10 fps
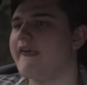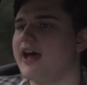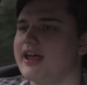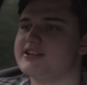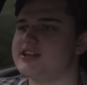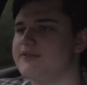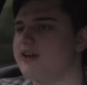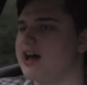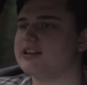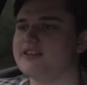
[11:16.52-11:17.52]
and they've
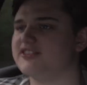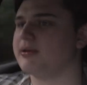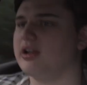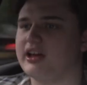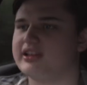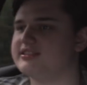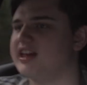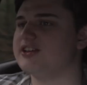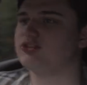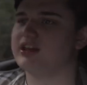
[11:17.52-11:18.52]
spent like
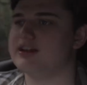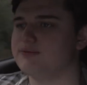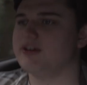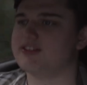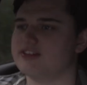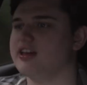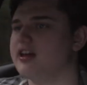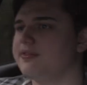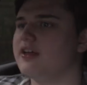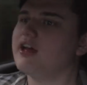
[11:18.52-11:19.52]
days on end fixing
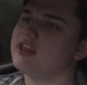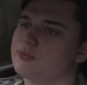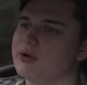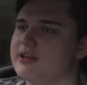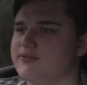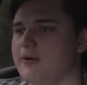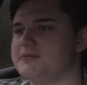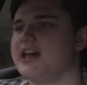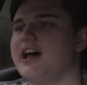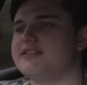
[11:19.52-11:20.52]
it. Then when they've come
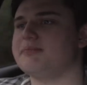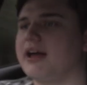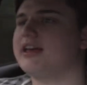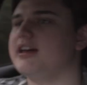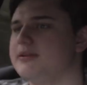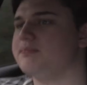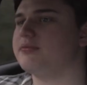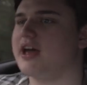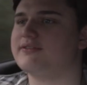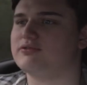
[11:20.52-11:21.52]
to hand it back in,
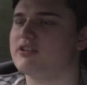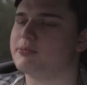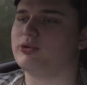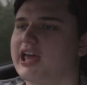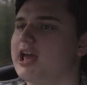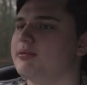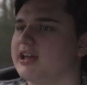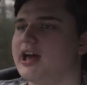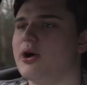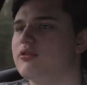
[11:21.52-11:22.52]
they have to rip all the
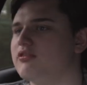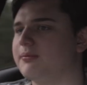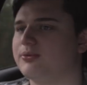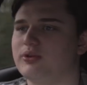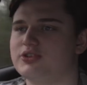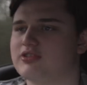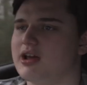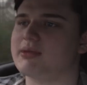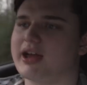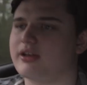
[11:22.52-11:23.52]
cabling out, it rips all the
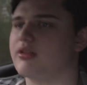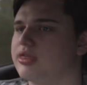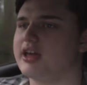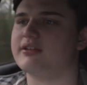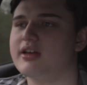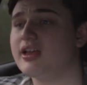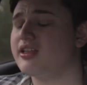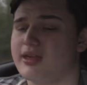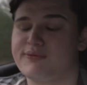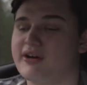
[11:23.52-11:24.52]
trim, that kind of
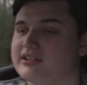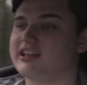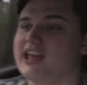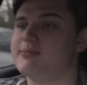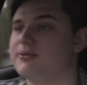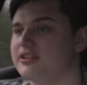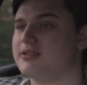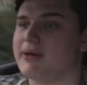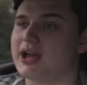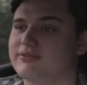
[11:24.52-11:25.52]
thing. They fuck the cables in
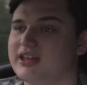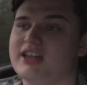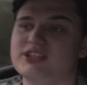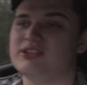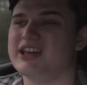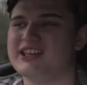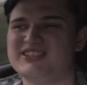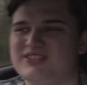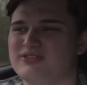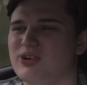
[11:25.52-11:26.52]
the back of the head unit,
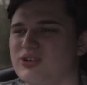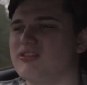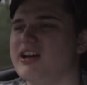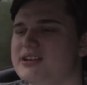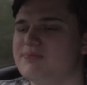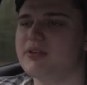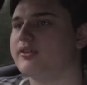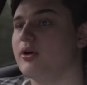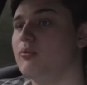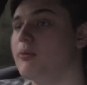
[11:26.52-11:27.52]
it's just not great.
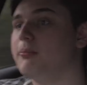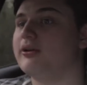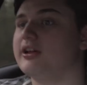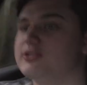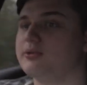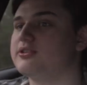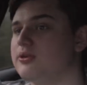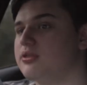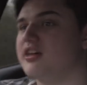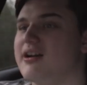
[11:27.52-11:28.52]
So at one point I do want to
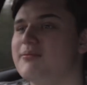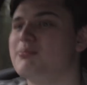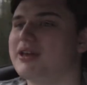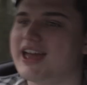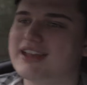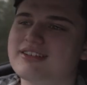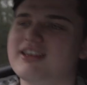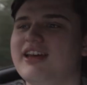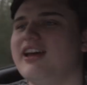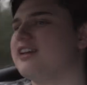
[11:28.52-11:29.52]
do that, but
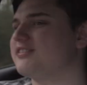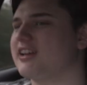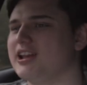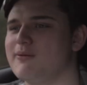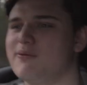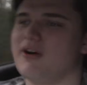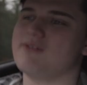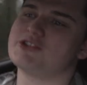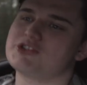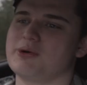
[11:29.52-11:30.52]
again, it's like another
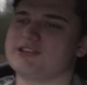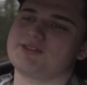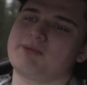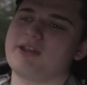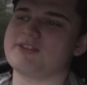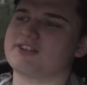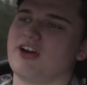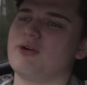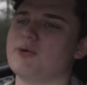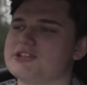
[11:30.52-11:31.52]
500 quid to spend in this
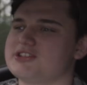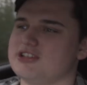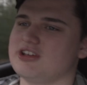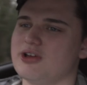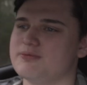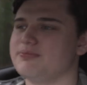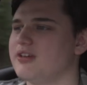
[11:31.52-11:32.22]
car, which, you know,